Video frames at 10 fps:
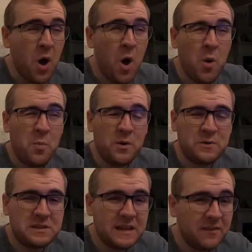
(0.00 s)

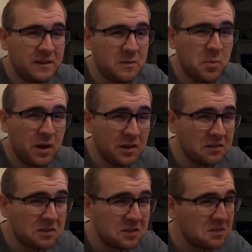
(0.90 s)
almost 70
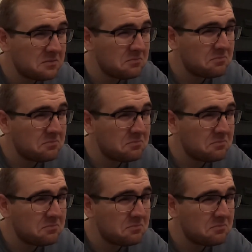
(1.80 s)
bucks.